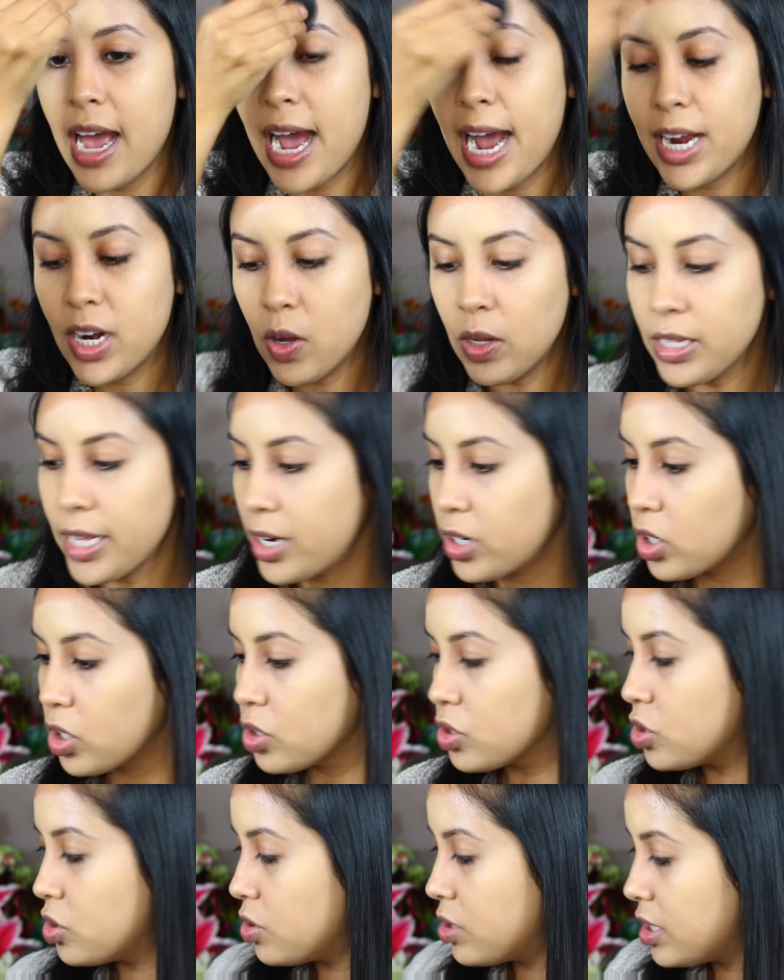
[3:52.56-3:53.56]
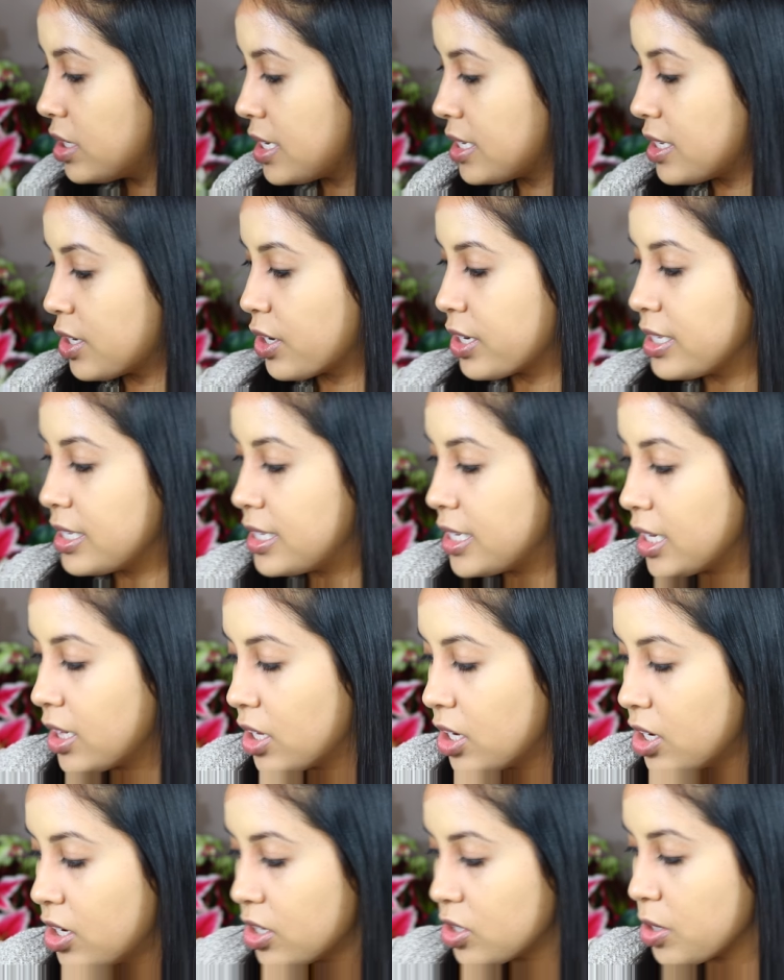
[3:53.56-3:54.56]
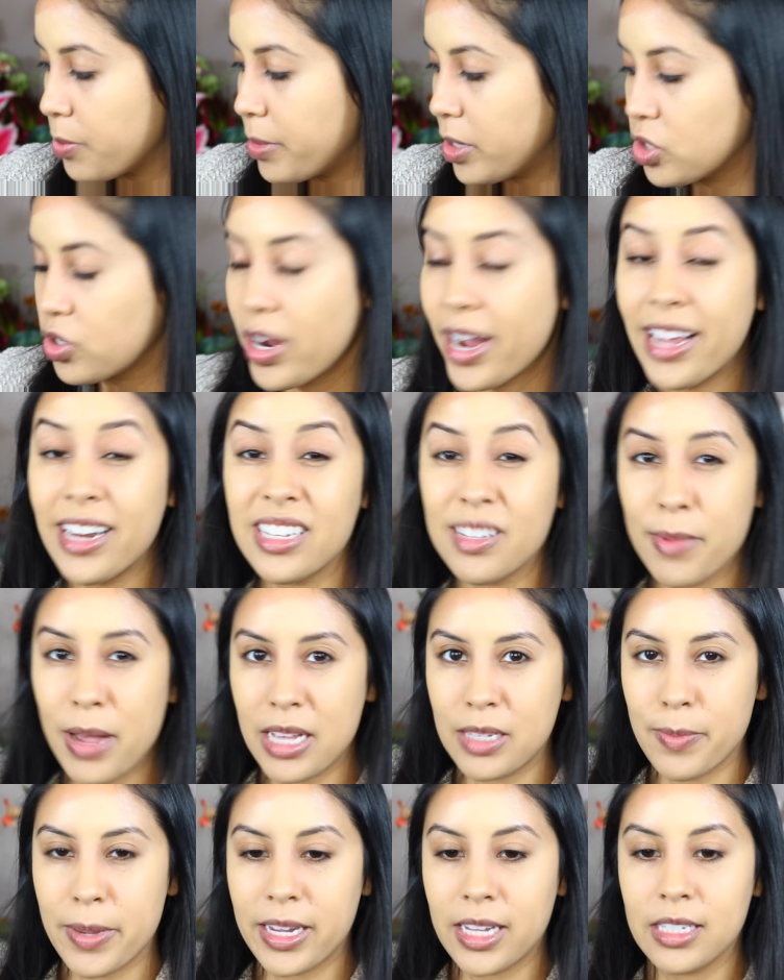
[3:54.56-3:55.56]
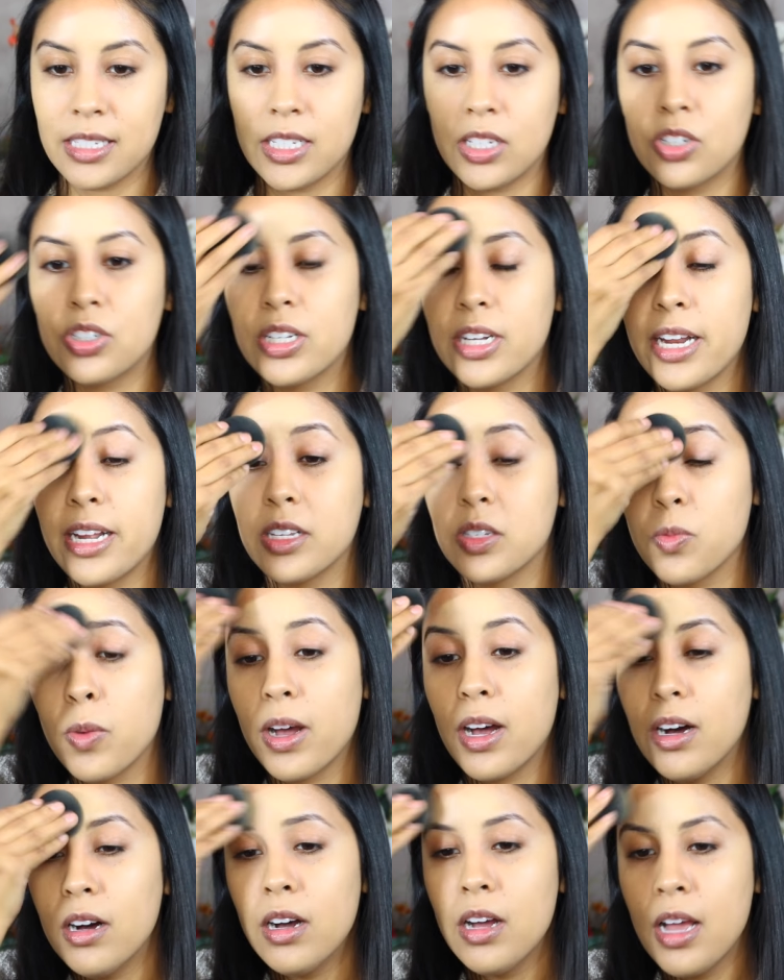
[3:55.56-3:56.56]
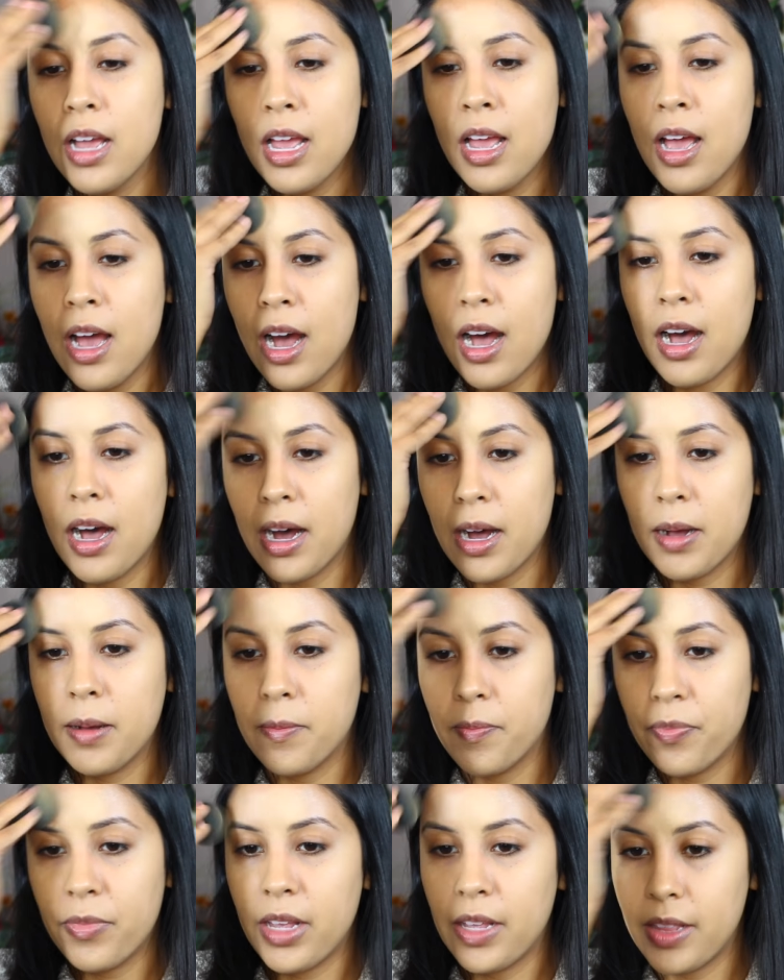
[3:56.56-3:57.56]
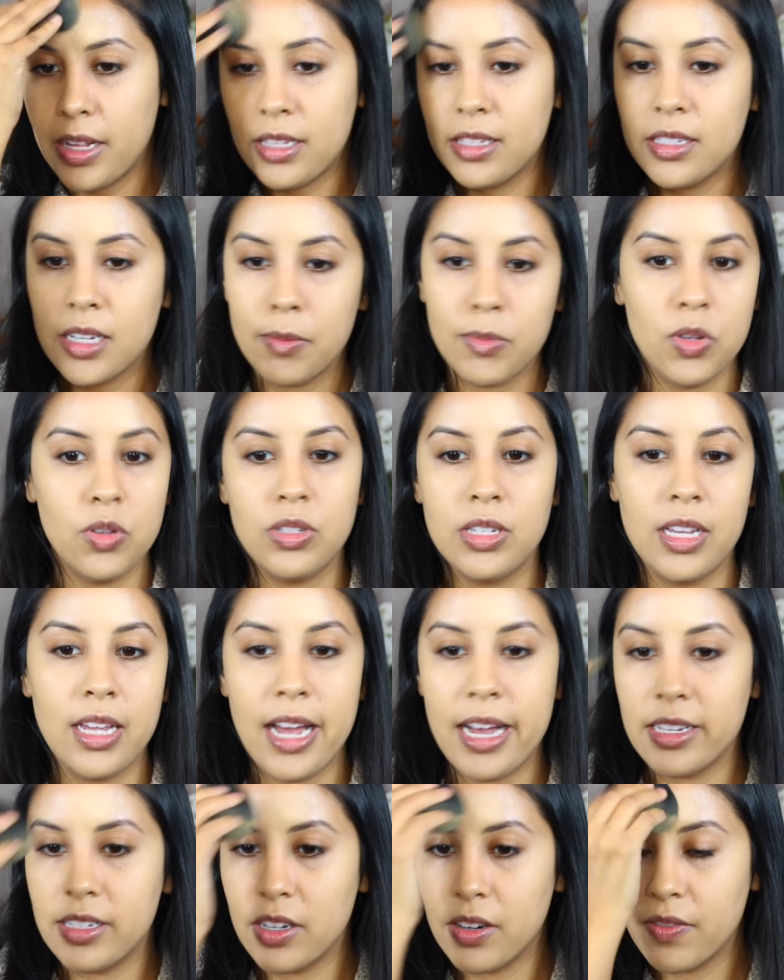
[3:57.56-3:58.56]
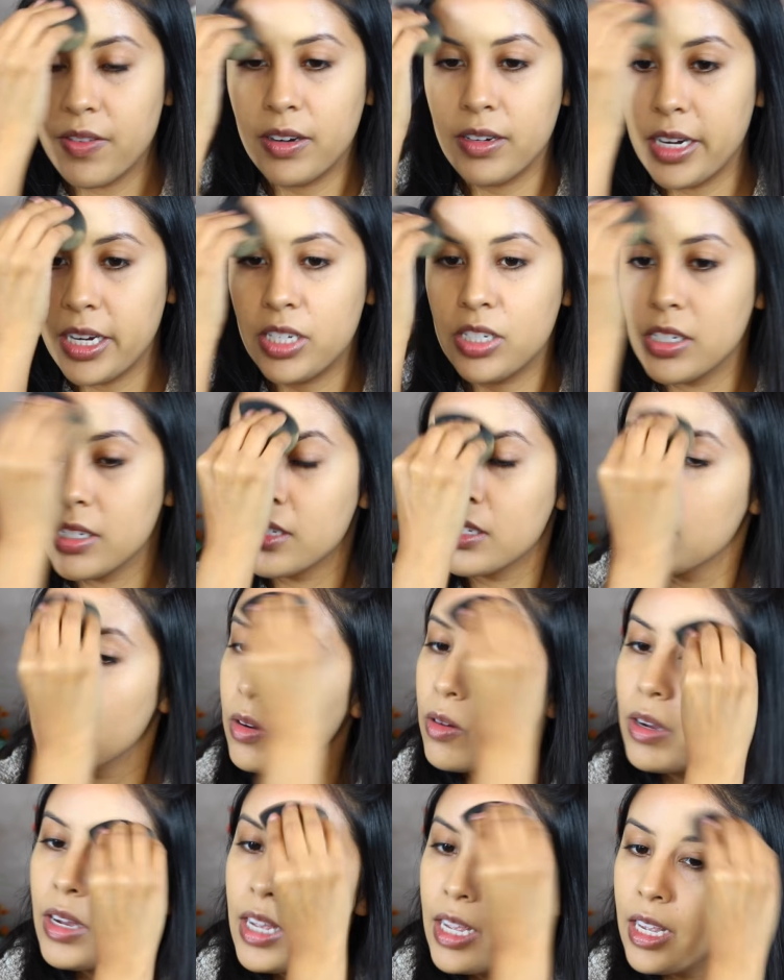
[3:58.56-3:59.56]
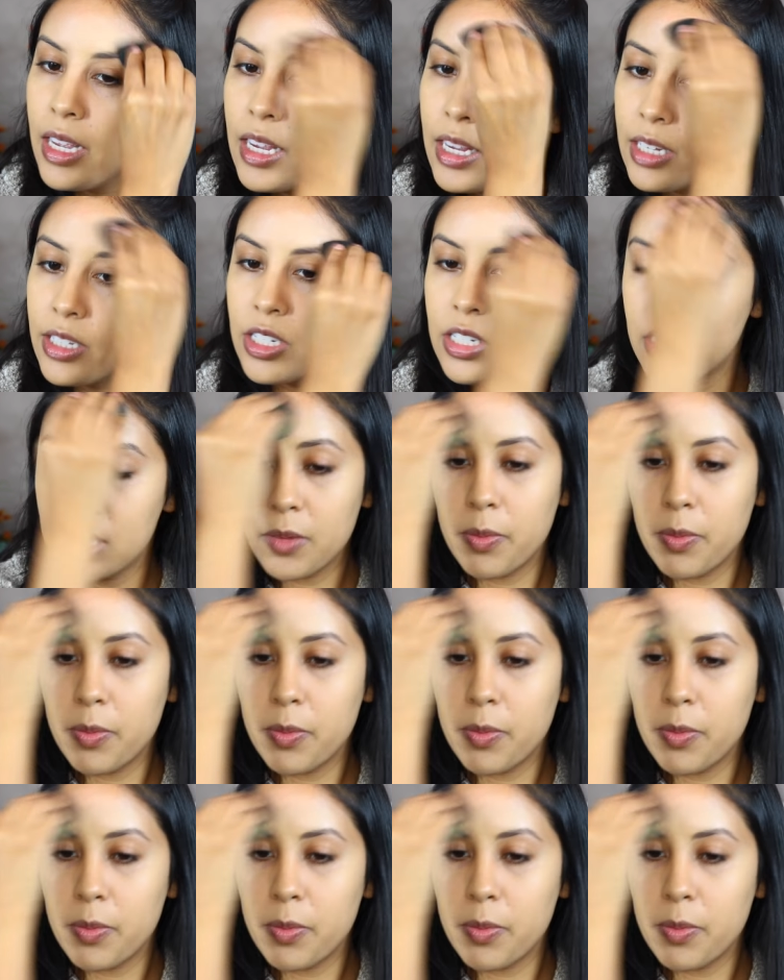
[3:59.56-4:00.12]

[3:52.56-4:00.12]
I know a lot of girls use this as their concealer, so I'm going to try it as my concealer today as well. And then some use it as their foundation. So it just